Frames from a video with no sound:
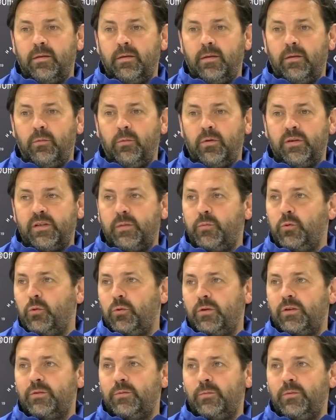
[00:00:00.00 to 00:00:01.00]
you know, the
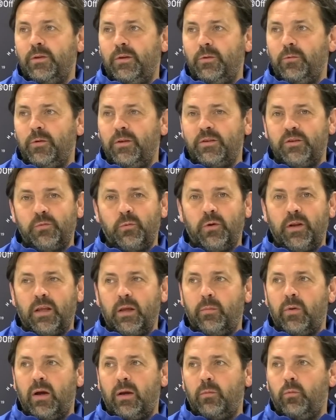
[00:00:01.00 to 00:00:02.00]
supporters, you know, they just want to
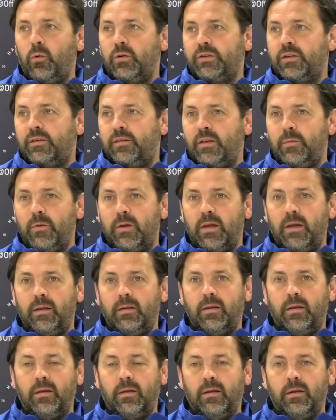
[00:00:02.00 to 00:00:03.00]
get back and watch their team
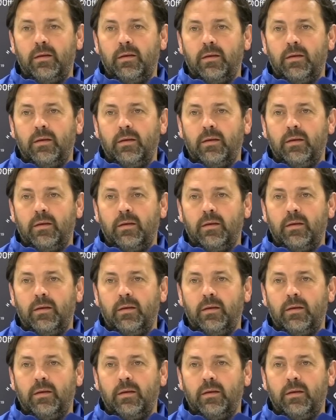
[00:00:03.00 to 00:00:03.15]
again.